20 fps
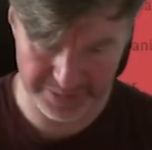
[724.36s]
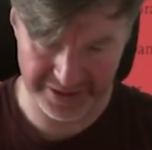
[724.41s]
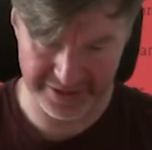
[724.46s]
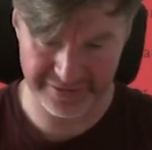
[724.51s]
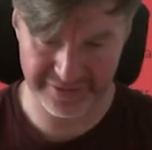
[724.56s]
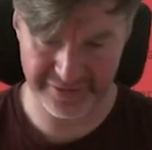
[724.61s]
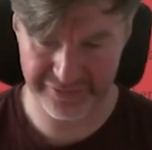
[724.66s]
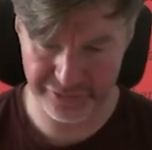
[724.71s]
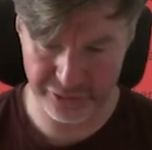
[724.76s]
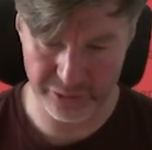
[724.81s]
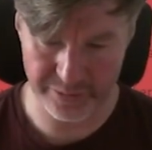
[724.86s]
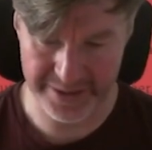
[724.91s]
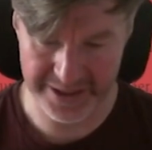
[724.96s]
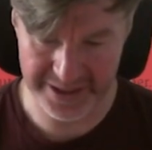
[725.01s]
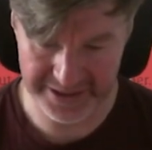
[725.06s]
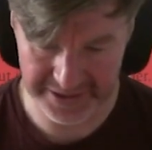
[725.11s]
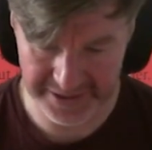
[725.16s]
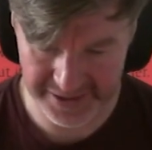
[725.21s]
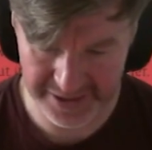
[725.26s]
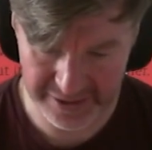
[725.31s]
bit of the
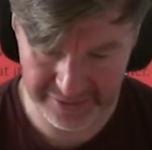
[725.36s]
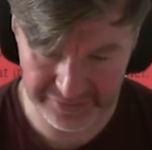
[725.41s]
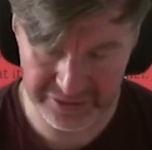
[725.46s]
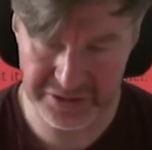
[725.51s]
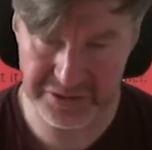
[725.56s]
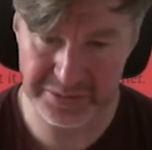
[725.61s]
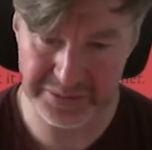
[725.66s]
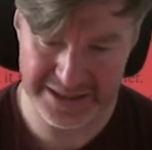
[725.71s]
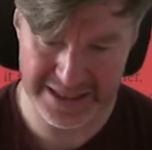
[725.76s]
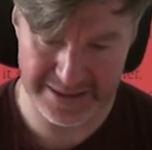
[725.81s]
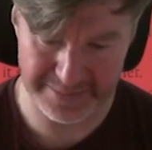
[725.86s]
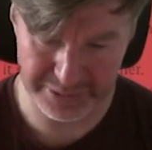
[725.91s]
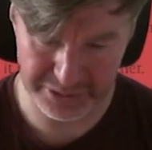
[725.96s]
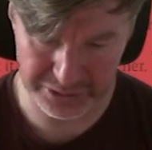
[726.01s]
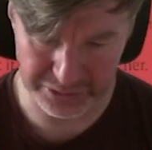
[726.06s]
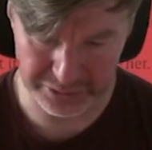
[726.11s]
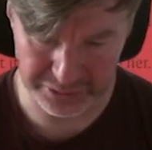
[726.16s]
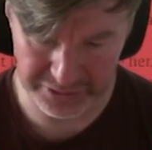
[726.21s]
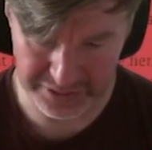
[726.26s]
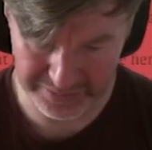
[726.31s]
formatting here. I've used some
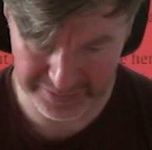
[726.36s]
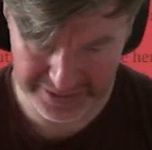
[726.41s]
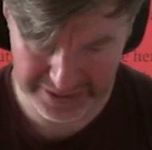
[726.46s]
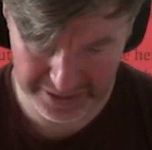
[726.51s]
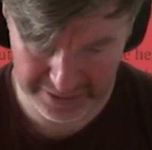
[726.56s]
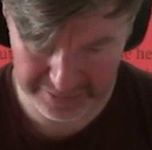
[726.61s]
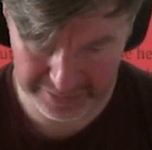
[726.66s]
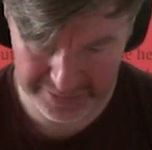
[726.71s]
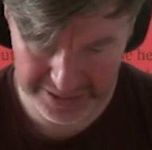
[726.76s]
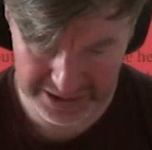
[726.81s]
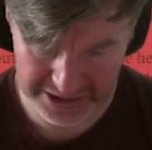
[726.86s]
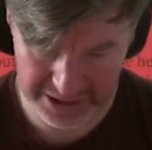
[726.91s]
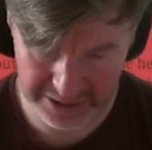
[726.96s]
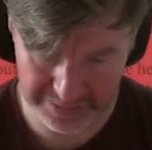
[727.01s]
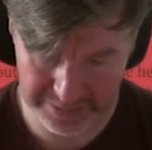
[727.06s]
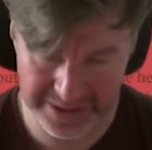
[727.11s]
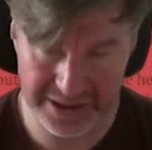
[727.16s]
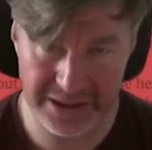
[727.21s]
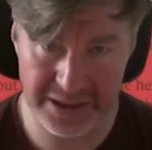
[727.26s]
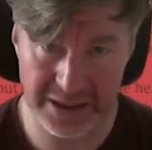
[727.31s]
capitals and it makes
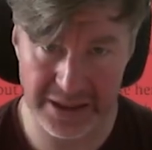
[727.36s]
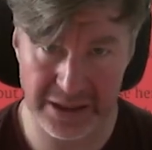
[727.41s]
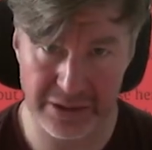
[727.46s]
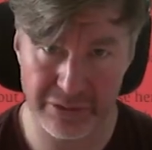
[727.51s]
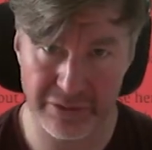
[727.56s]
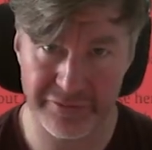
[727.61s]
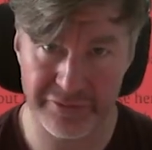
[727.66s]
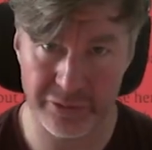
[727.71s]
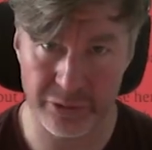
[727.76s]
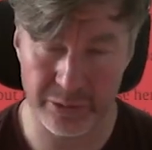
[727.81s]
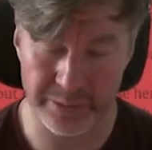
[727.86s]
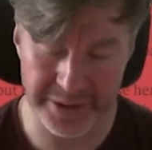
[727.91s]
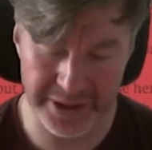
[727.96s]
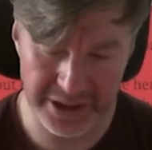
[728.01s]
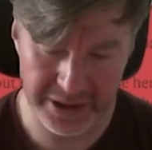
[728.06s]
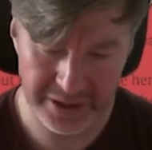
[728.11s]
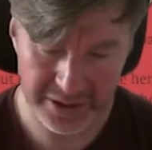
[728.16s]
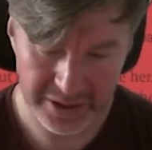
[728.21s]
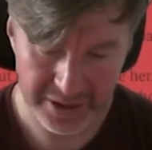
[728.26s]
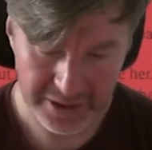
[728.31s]
it a bit clearer for
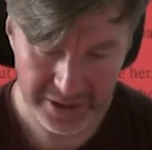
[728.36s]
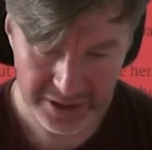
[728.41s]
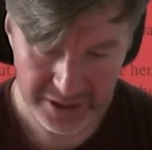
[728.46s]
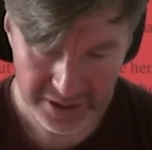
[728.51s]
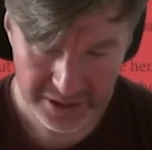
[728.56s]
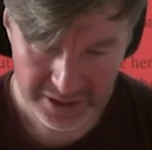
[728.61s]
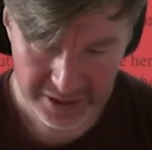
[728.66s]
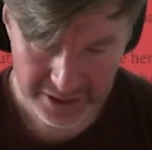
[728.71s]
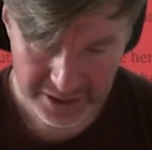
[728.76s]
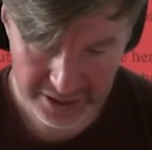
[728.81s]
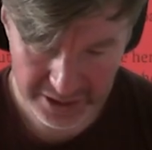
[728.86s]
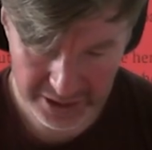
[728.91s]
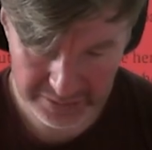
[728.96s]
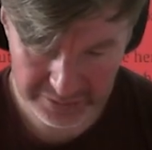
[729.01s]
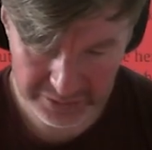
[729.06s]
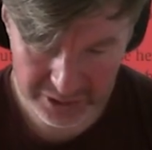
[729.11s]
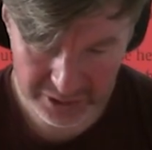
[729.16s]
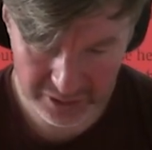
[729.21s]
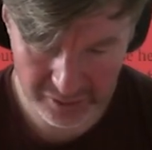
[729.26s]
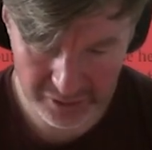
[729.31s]
me.
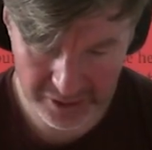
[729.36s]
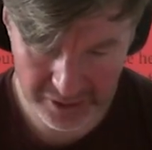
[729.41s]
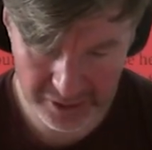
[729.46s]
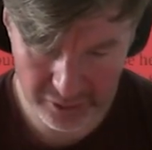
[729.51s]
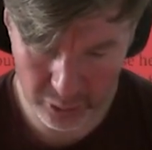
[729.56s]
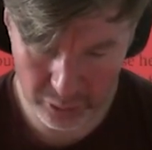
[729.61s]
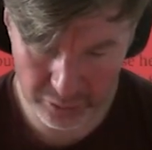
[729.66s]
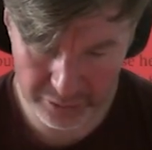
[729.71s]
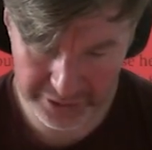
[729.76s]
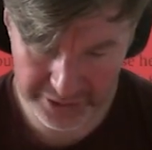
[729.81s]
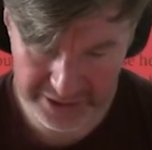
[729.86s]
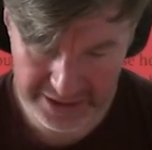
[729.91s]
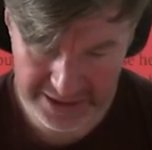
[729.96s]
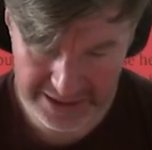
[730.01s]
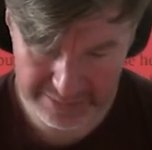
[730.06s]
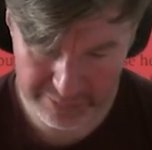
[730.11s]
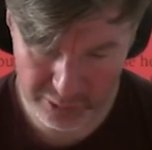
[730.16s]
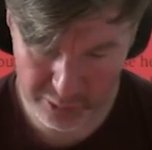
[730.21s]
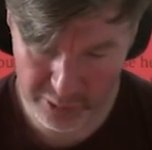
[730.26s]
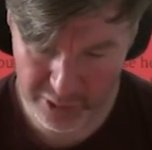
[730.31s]
So all the
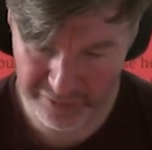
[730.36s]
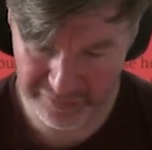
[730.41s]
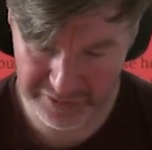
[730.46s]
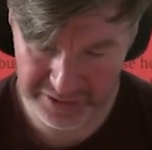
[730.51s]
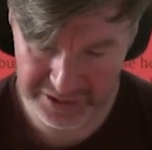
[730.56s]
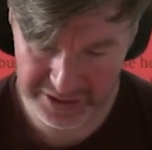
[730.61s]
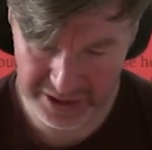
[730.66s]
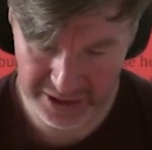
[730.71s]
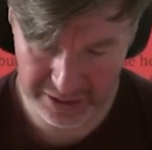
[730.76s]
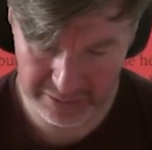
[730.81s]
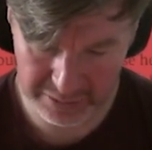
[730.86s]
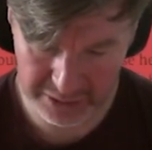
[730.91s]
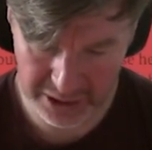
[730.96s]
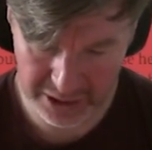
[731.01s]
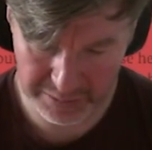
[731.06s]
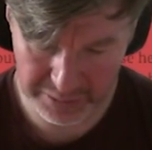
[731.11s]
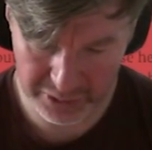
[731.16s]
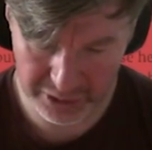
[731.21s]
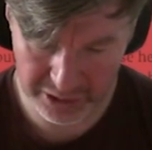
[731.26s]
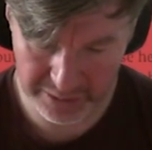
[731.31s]
camera movements here, I'm
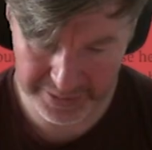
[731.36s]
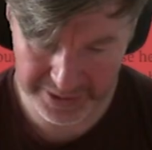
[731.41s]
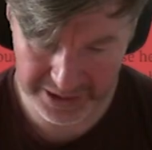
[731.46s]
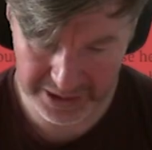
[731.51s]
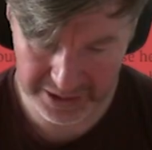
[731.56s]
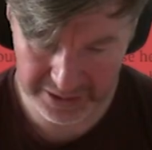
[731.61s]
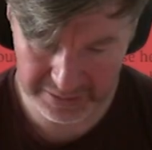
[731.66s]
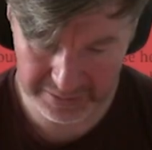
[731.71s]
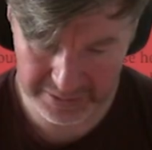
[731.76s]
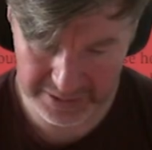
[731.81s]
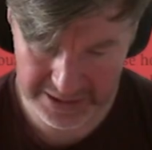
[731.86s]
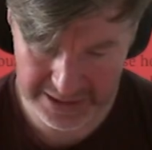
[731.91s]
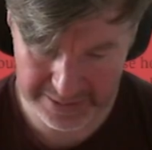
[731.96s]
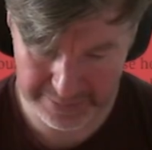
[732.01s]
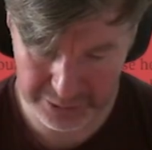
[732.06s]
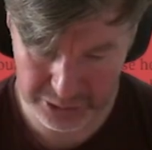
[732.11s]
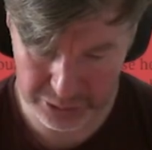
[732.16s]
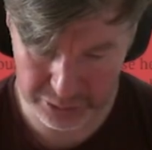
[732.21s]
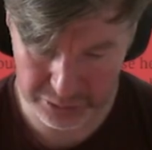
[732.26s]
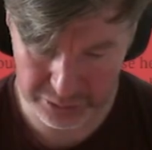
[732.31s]
going to put them in
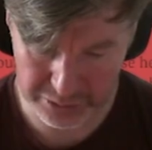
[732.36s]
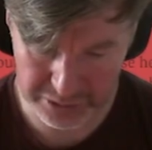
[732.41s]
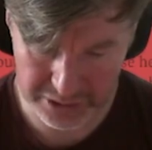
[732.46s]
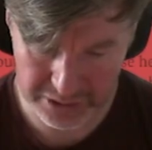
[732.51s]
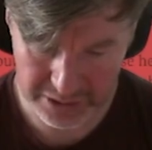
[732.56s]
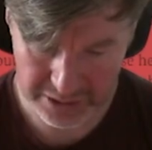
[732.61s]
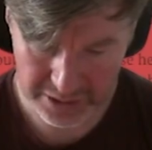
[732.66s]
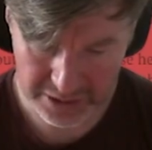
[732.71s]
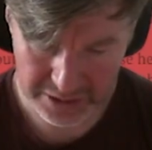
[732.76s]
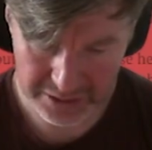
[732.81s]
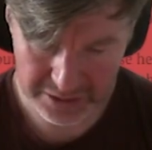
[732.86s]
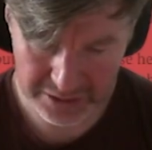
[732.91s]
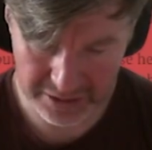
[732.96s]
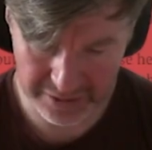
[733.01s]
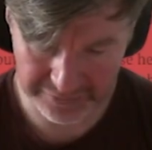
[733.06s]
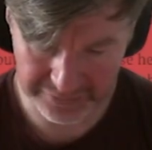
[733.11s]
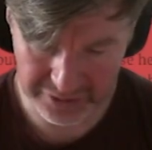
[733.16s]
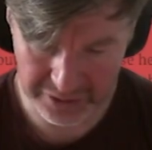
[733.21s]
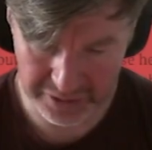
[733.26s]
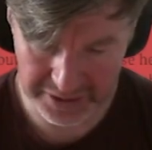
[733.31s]
capitals.
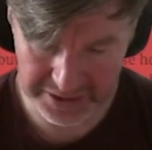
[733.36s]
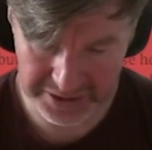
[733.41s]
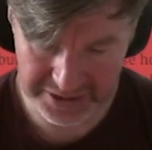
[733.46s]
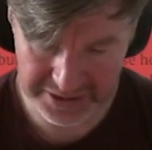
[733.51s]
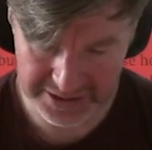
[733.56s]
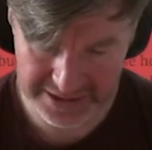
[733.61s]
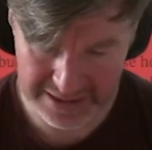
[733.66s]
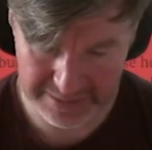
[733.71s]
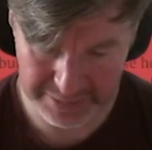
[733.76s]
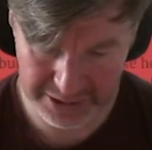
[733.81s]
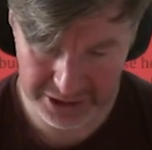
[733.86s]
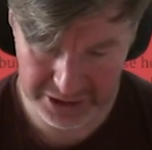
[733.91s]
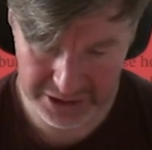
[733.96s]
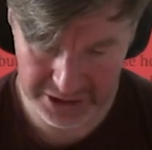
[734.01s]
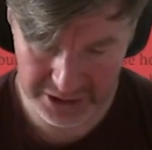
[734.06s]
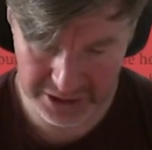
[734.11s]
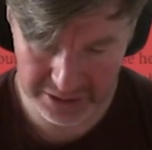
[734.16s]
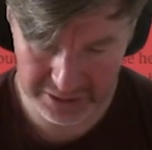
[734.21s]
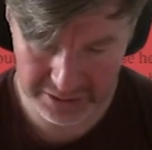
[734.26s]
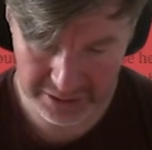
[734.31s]
So I've got
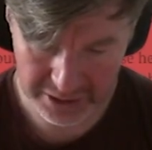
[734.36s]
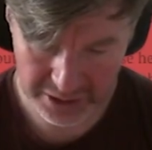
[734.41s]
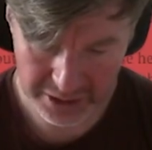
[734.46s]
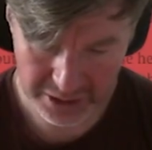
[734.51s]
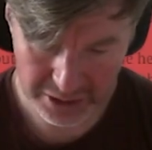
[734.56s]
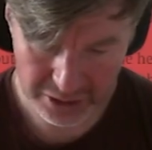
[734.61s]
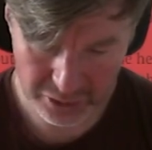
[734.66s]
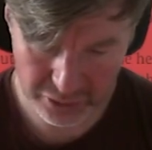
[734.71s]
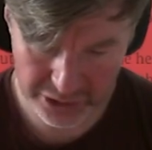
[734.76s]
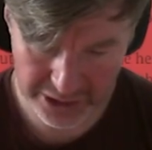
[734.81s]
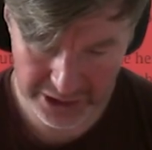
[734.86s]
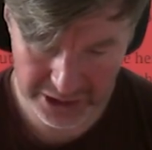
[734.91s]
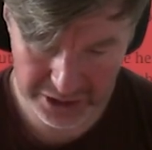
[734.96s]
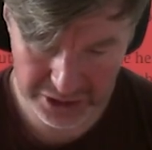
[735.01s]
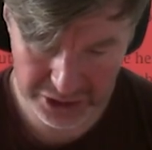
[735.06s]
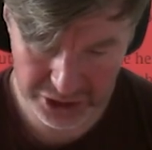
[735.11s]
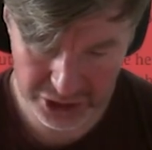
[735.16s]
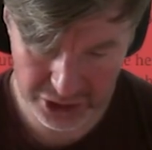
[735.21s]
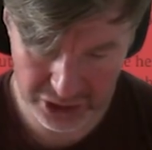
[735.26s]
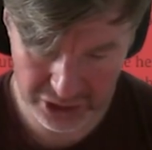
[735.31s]
establishing
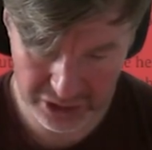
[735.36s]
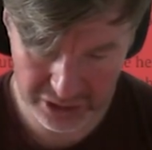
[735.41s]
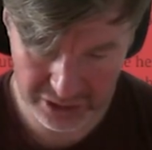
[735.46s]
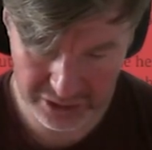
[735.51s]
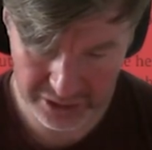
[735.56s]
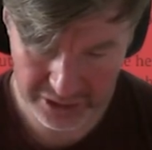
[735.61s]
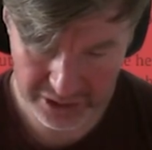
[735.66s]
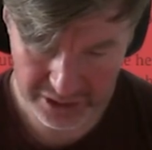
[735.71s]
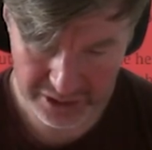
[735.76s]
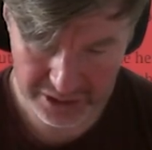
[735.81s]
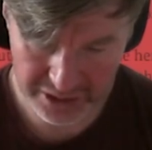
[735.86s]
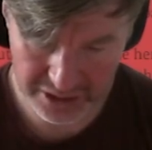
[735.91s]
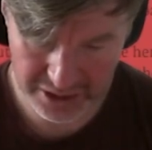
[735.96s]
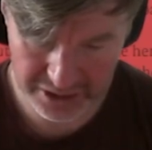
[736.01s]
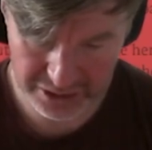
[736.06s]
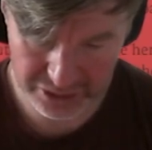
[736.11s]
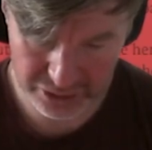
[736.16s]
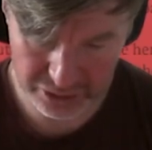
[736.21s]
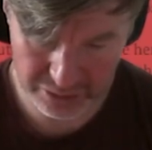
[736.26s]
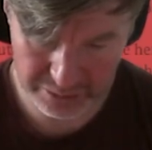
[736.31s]
crane shot,
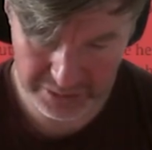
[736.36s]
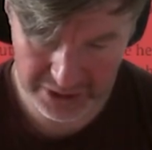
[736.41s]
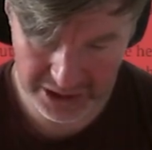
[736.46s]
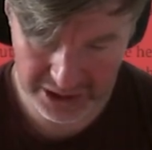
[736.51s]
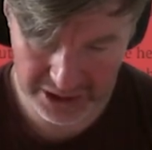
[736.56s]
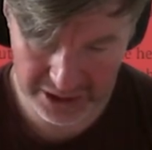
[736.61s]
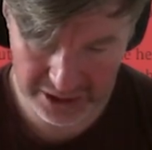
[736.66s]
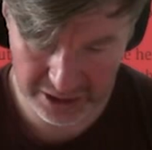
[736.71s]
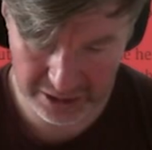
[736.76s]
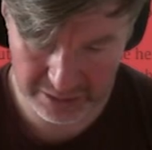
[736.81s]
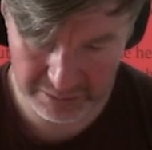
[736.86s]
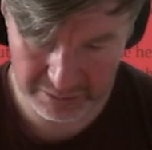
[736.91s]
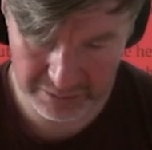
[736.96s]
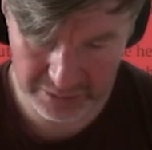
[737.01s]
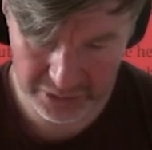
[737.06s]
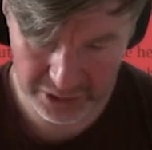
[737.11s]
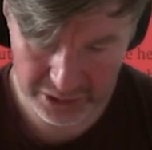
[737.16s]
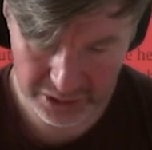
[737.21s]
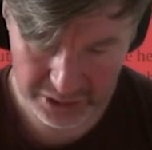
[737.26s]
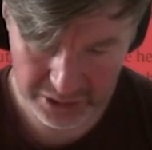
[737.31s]
cut to a
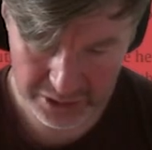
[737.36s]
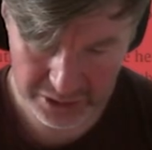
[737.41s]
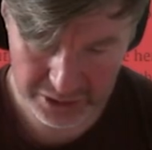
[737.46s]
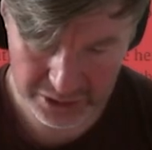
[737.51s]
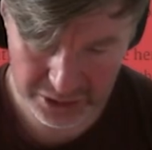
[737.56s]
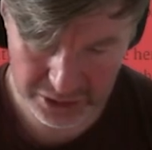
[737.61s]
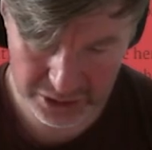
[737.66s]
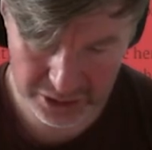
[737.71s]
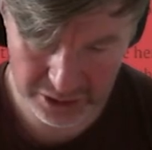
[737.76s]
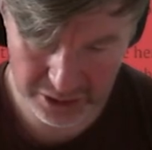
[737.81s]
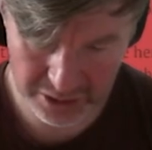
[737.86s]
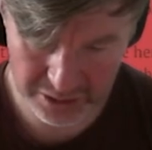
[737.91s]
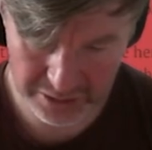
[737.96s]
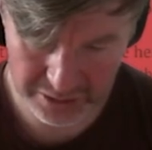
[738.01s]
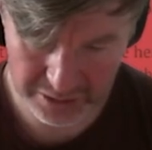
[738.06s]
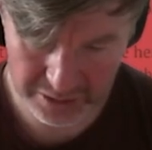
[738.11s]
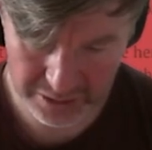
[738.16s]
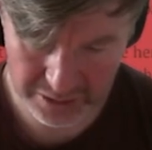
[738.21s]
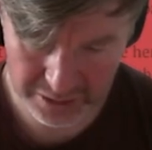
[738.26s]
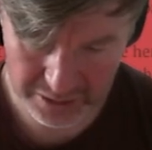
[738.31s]
medium
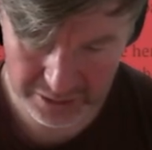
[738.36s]
shot,